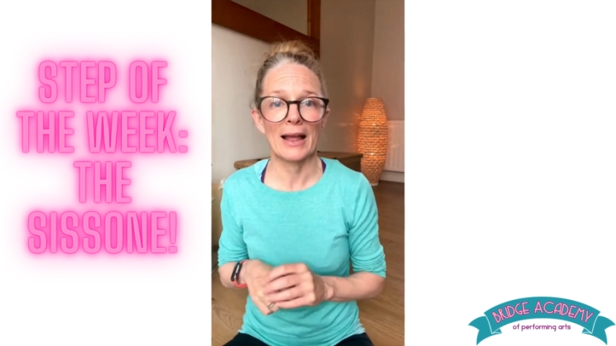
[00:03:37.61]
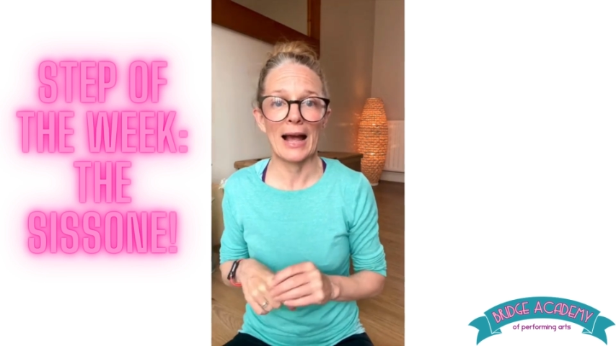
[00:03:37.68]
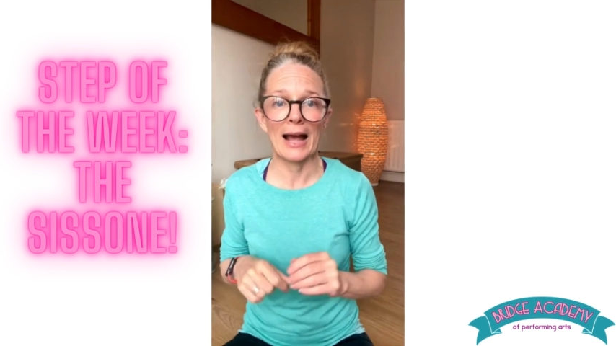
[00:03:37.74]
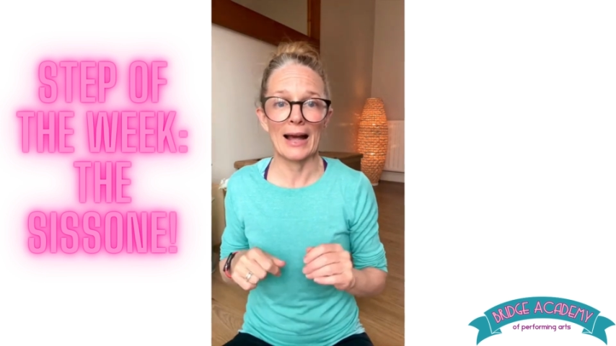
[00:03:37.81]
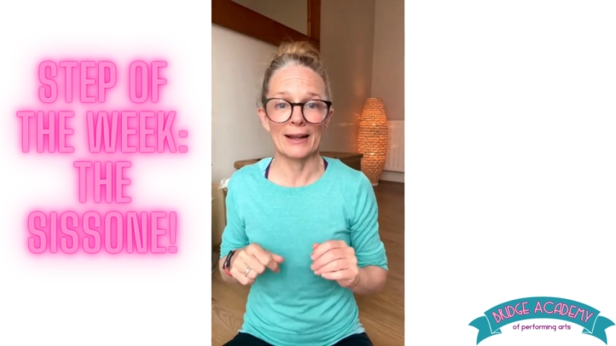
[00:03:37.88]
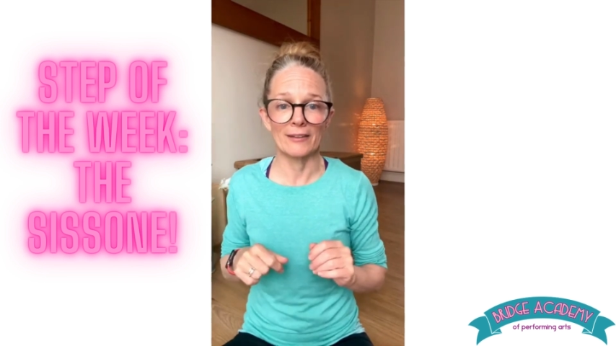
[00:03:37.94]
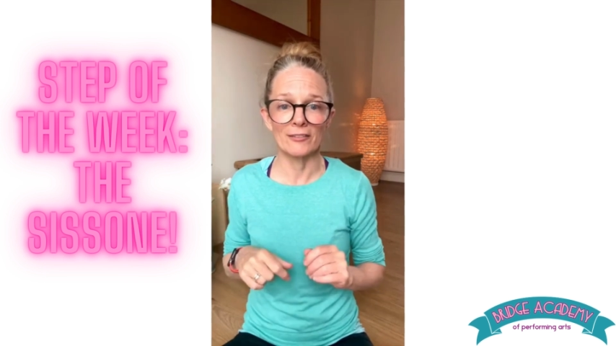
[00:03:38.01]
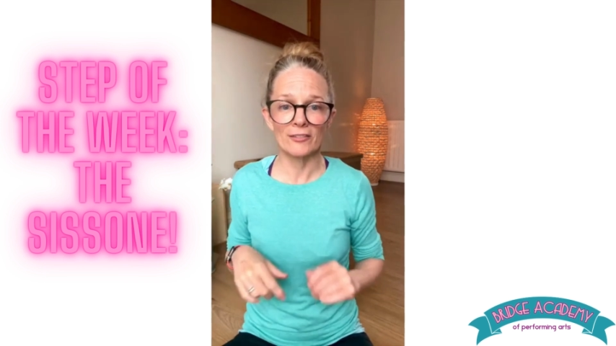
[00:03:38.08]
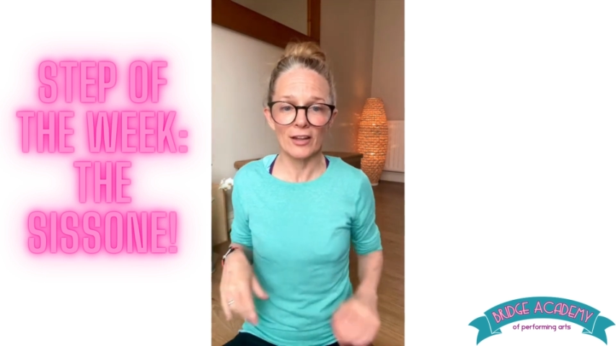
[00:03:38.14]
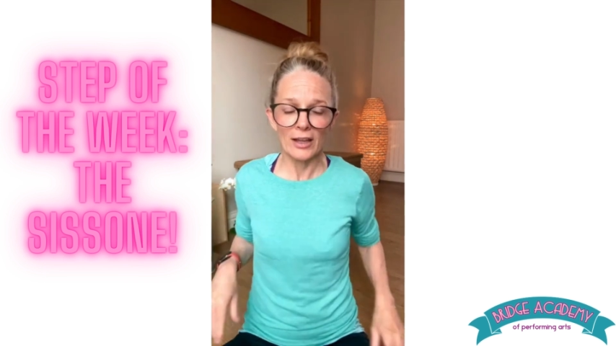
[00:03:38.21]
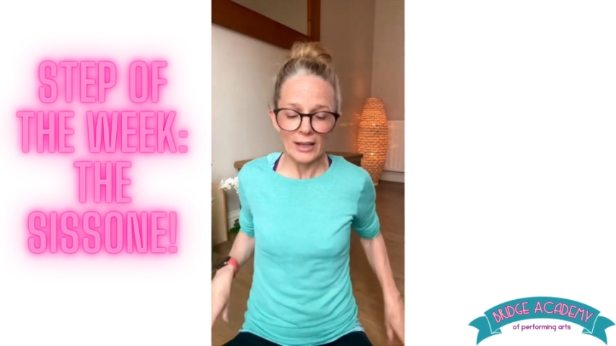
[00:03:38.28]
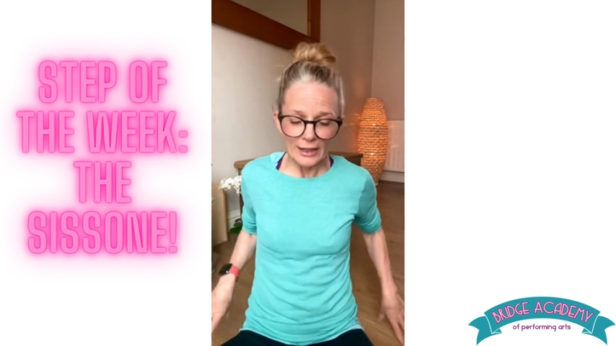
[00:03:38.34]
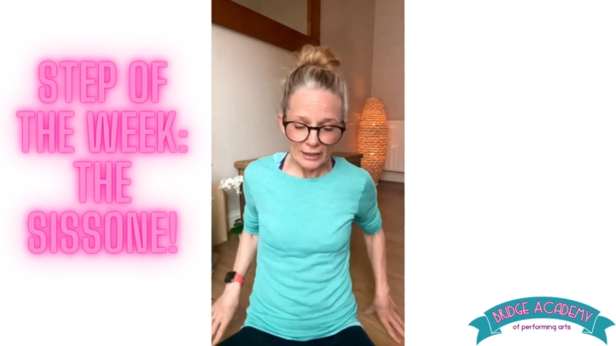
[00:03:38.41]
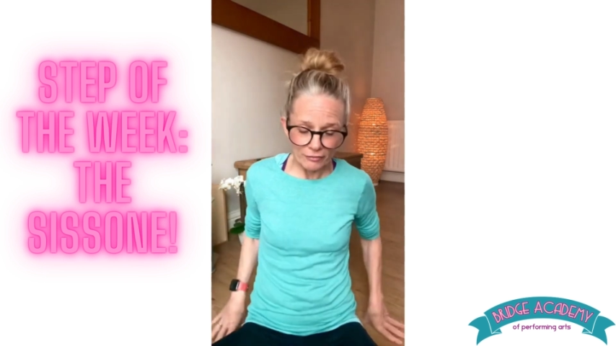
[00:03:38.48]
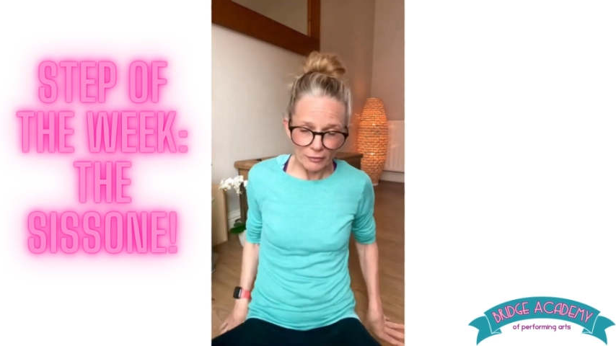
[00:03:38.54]
And
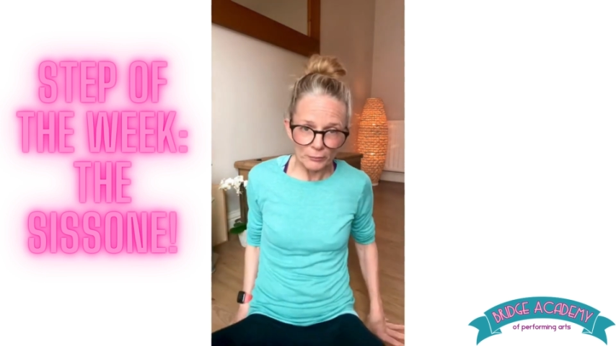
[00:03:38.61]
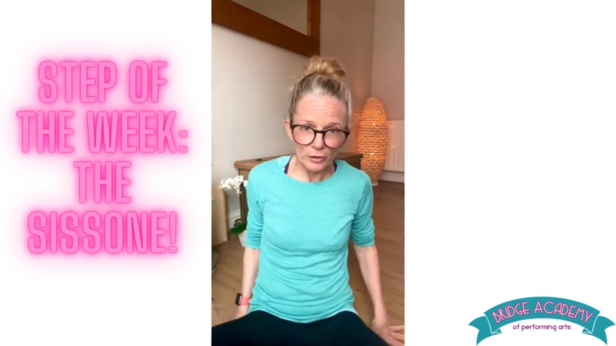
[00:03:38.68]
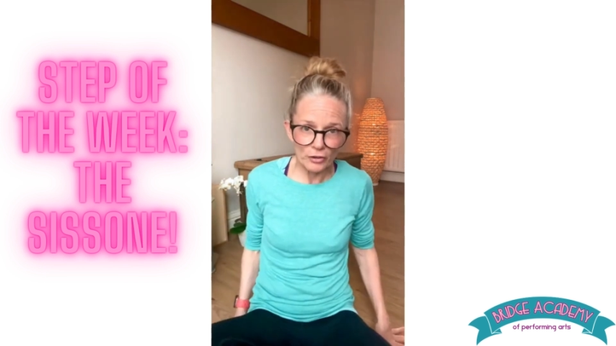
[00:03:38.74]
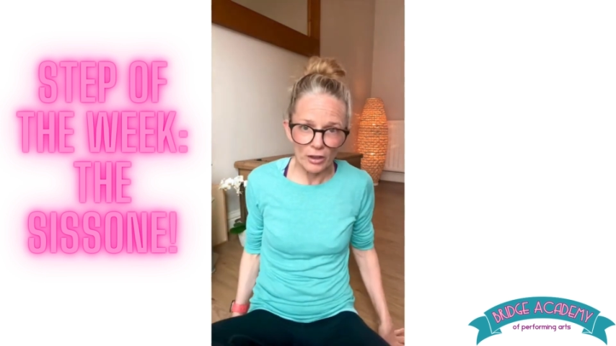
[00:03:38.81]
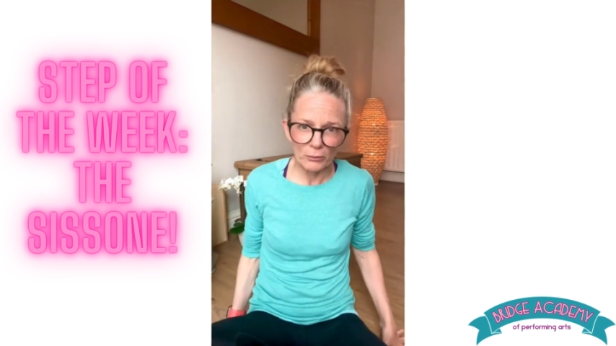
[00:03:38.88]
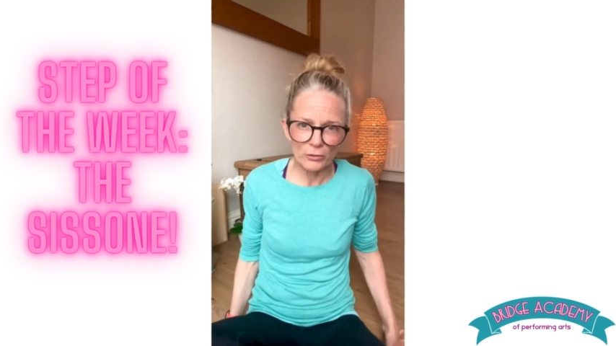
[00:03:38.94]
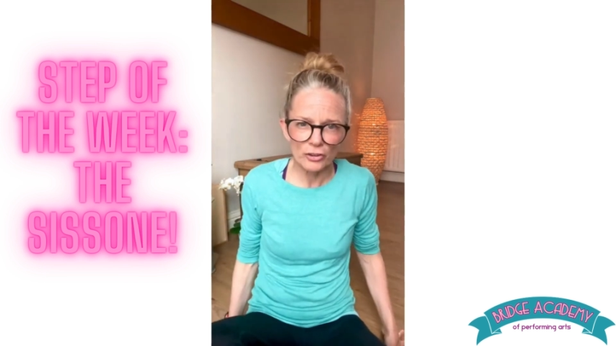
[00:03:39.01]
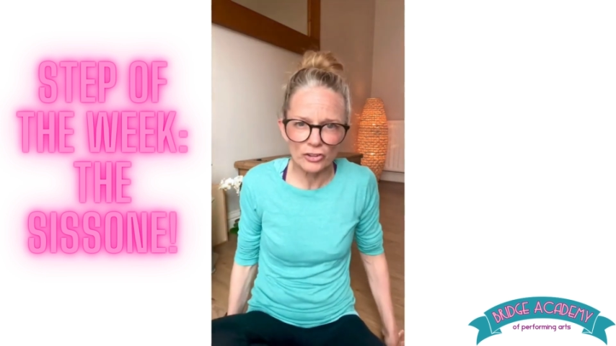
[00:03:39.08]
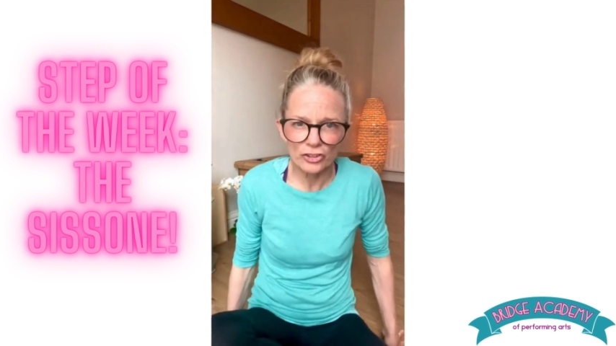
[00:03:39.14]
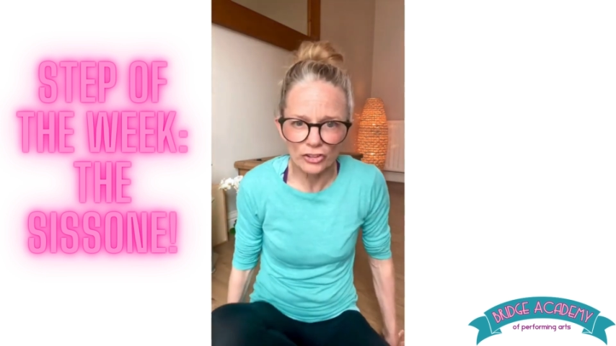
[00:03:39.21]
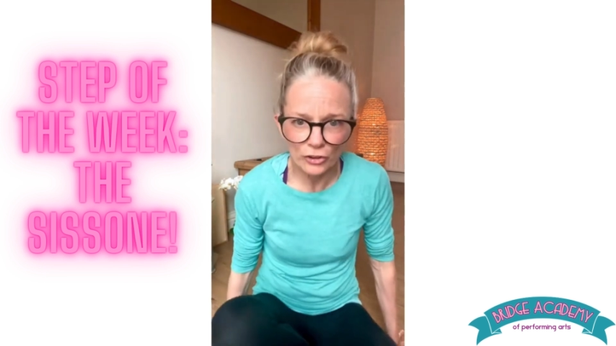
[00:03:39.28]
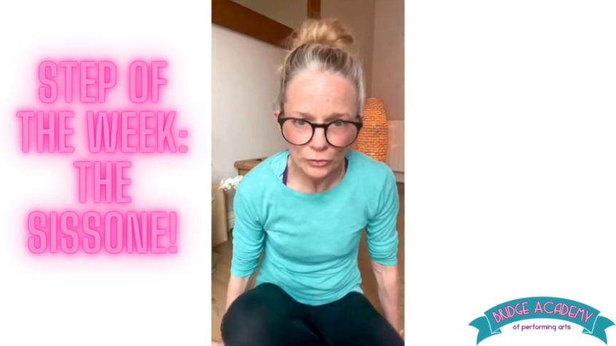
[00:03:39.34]
if I'm going to show